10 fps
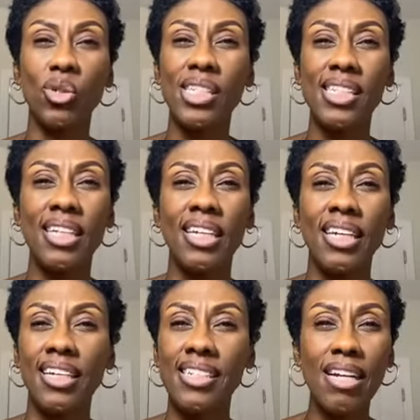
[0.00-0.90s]
So it's
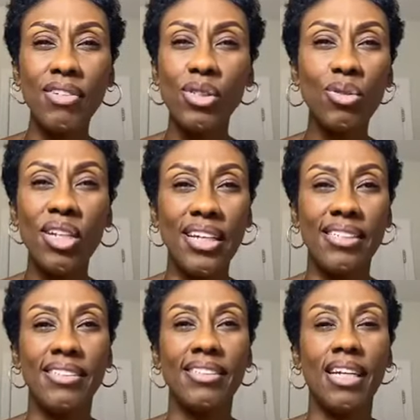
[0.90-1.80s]
it's never too
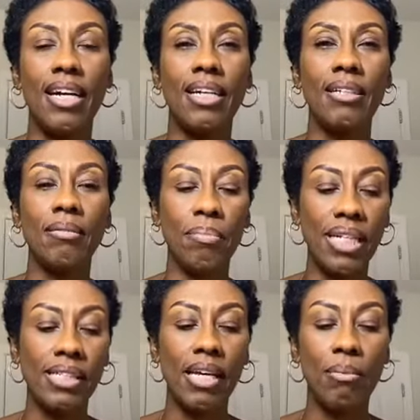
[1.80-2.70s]
late. I,
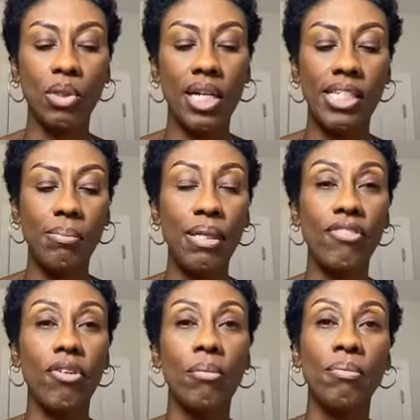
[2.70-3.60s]
many times when I
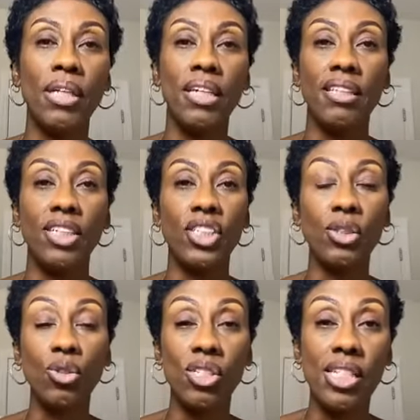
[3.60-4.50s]
speak from the
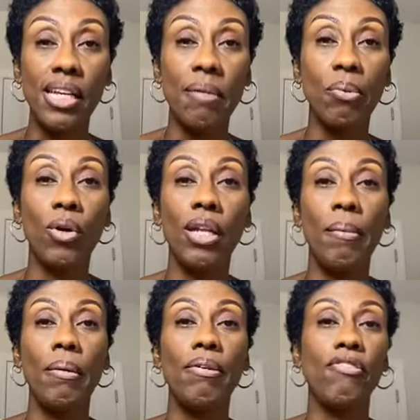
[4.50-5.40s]
children's standpoint,
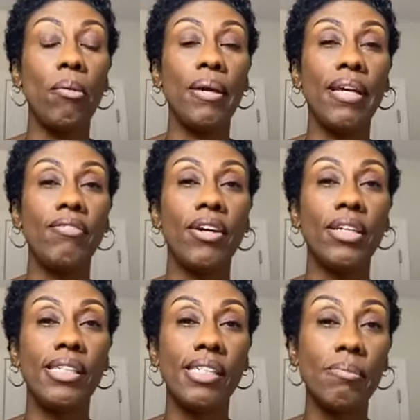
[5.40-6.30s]
it may be from a
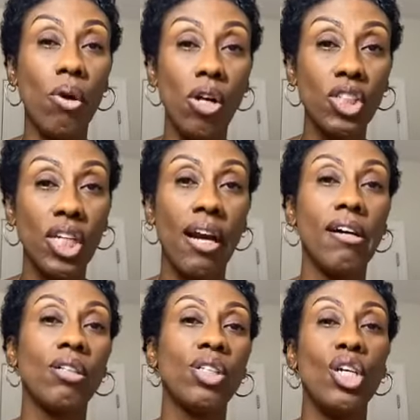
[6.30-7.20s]
very small
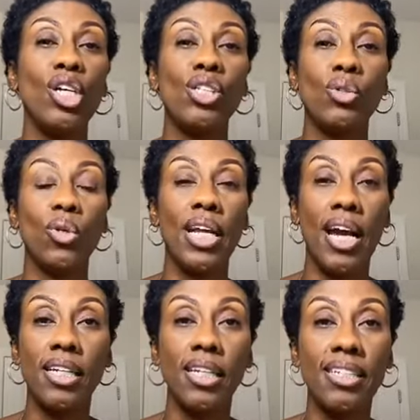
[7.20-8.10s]
child to an
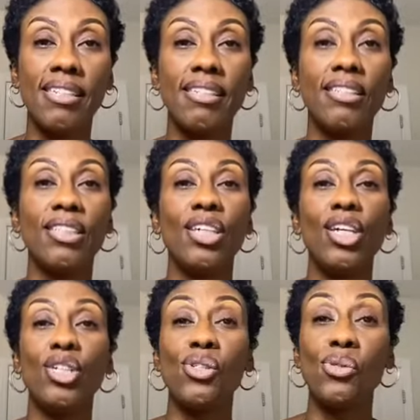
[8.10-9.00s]
adolescent
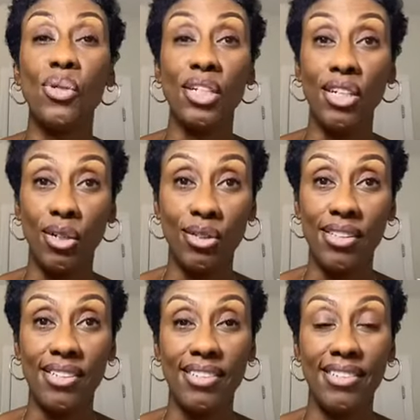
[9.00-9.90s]
to an
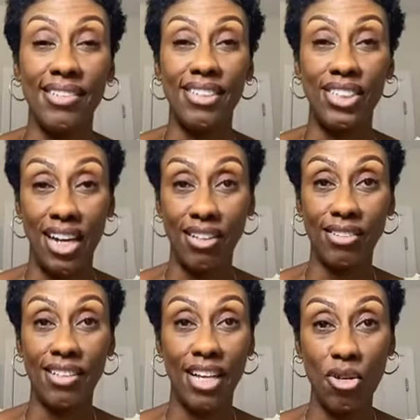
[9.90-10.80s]
adult
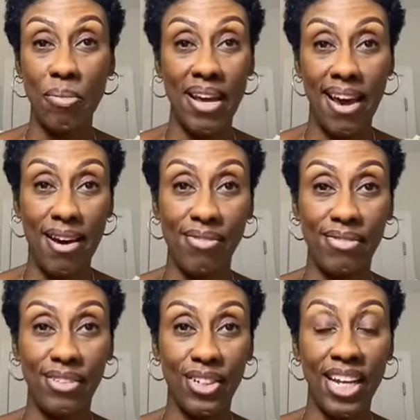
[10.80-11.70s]
child that you may have.
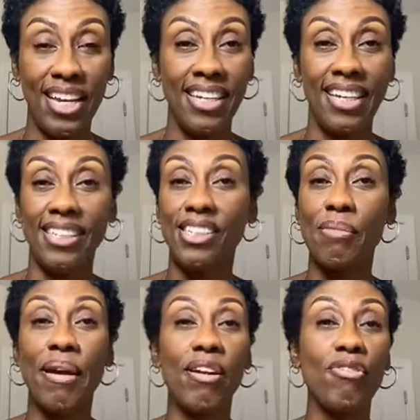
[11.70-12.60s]
Okay,
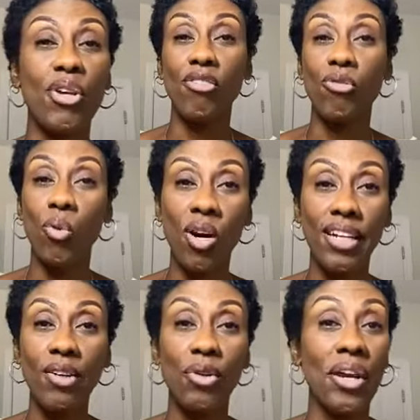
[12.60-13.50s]
doesn't matter have
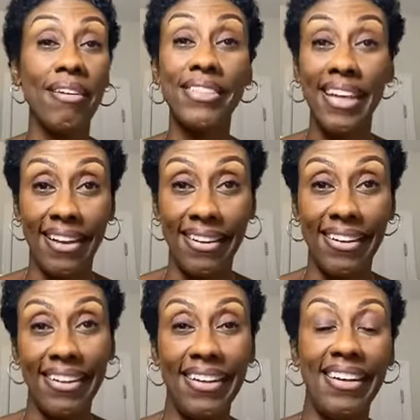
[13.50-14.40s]
one or you have ten.
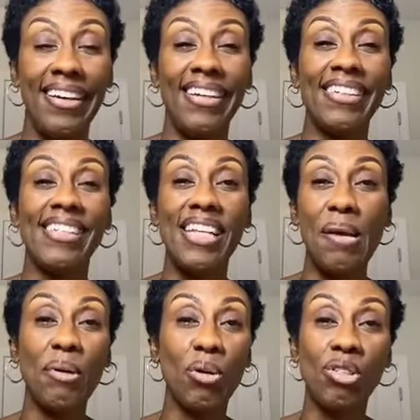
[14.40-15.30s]
The
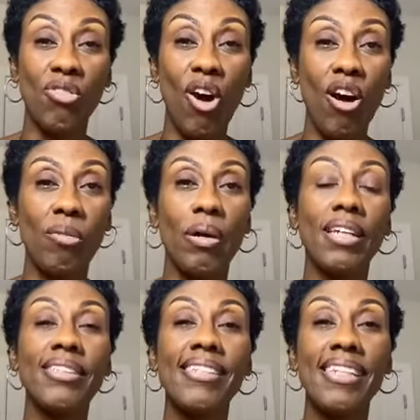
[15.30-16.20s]
same goes for all, but
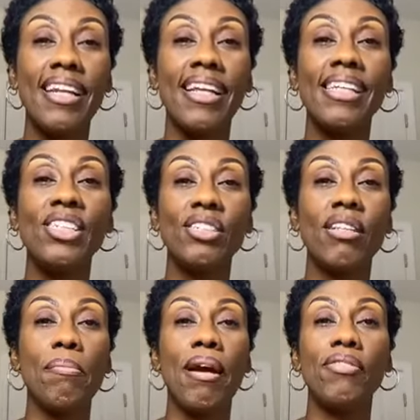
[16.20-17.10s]
understand that each
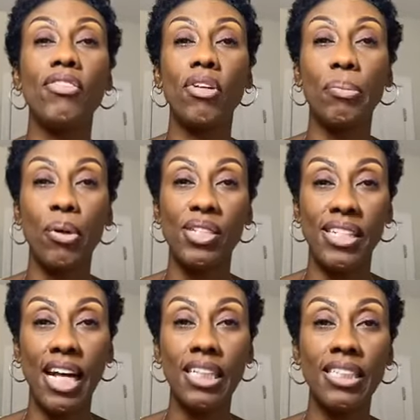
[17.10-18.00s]
of them have different
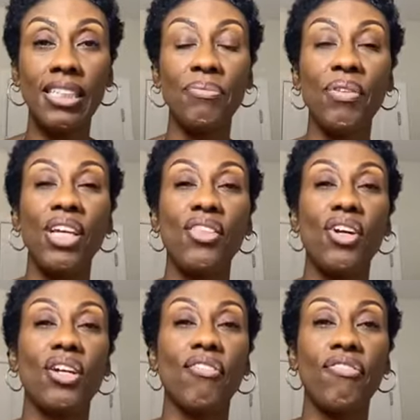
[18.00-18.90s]
personality.
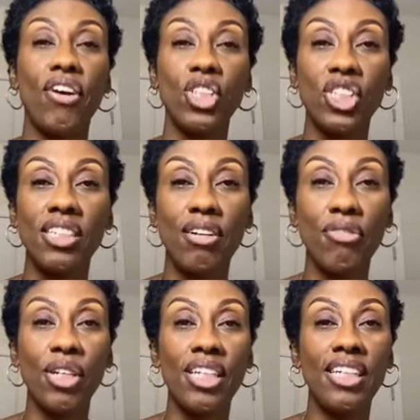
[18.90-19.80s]
They're going to function
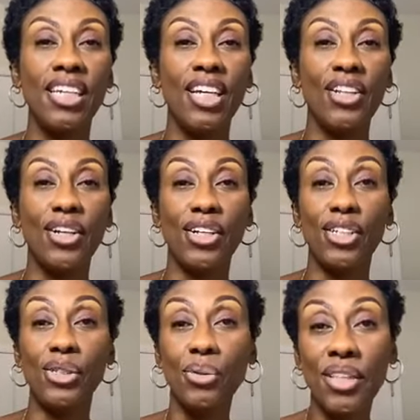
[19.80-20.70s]
differently. They're
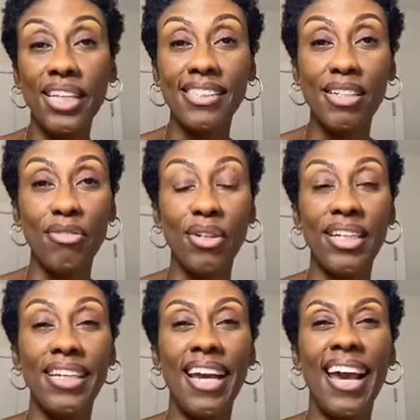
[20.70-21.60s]
going to do things
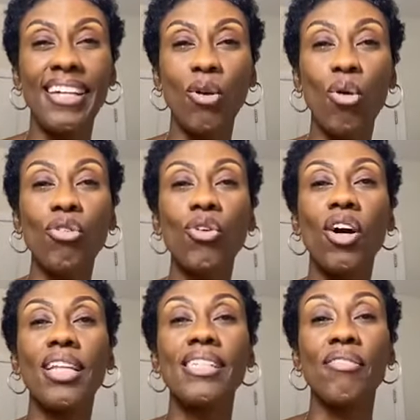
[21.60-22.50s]
differently. And
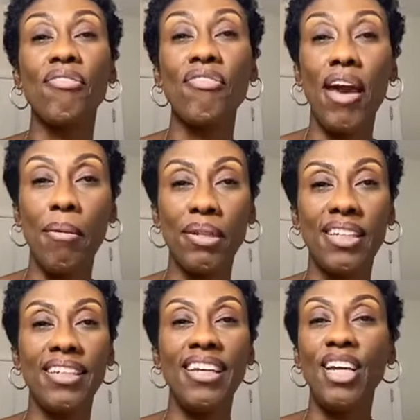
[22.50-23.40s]
overall, as a
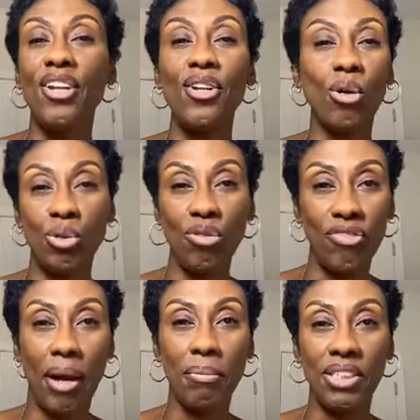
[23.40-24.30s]
family, no two
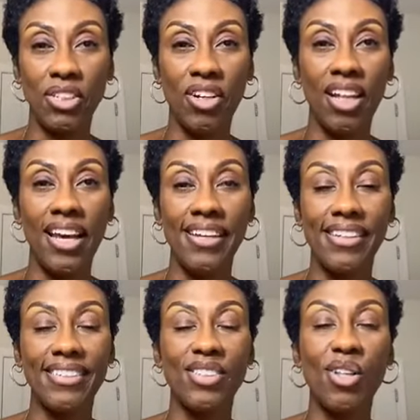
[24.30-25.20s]
families are alike.
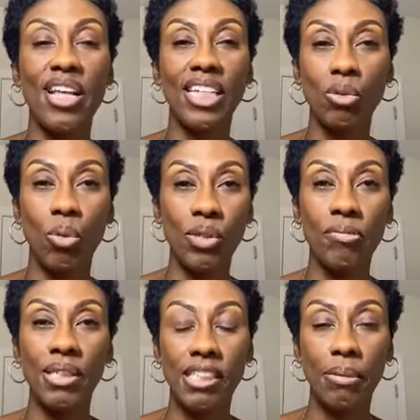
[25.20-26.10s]
So that's what
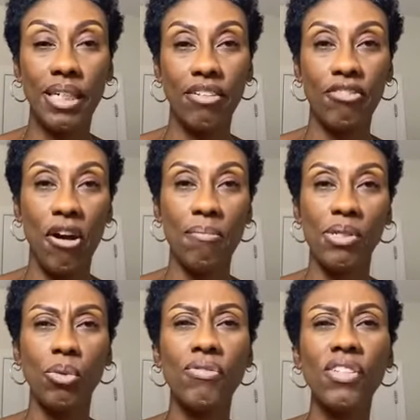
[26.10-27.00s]
we've been speaking from.
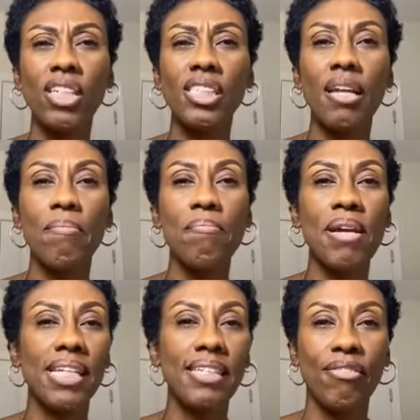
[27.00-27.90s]
So we've touched on
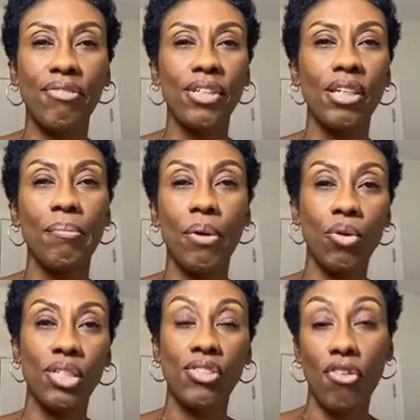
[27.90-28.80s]
many different
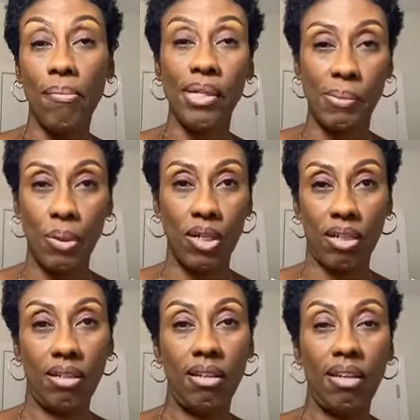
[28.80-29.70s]
components from this
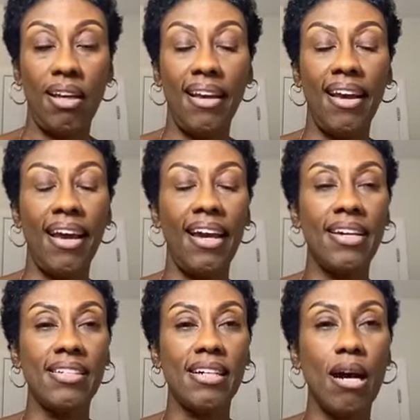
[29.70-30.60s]
book.
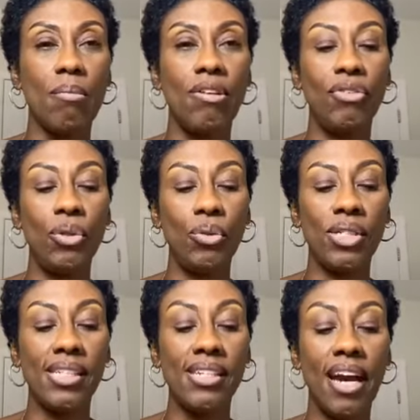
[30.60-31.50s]
And um, if you
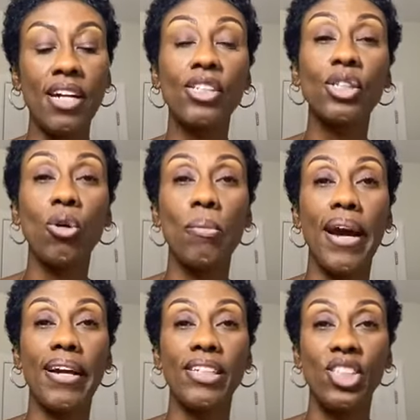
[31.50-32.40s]
desire to go
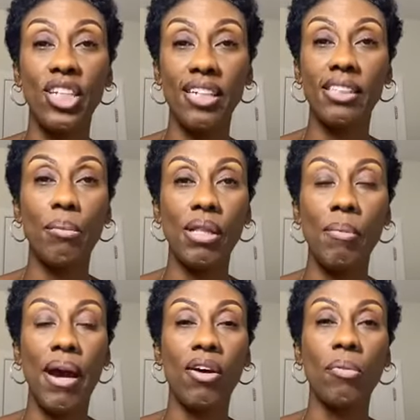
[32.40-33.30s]
back and check some of
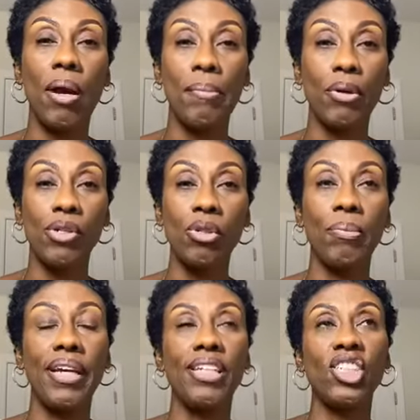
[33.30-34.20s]
them out on my
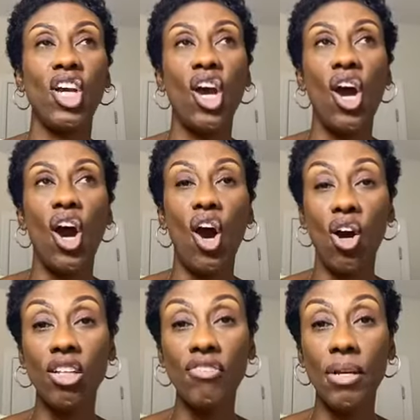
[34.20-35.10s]
personal page,
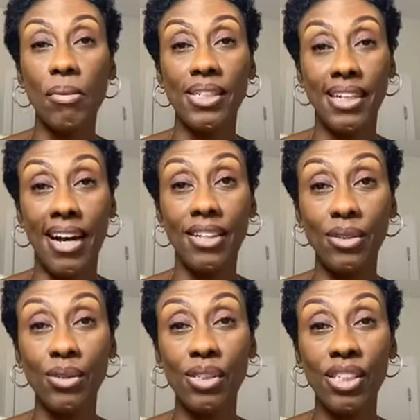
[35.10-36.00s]
all of them are
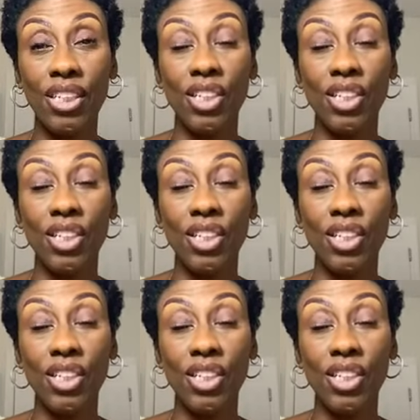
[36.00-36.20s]
titled.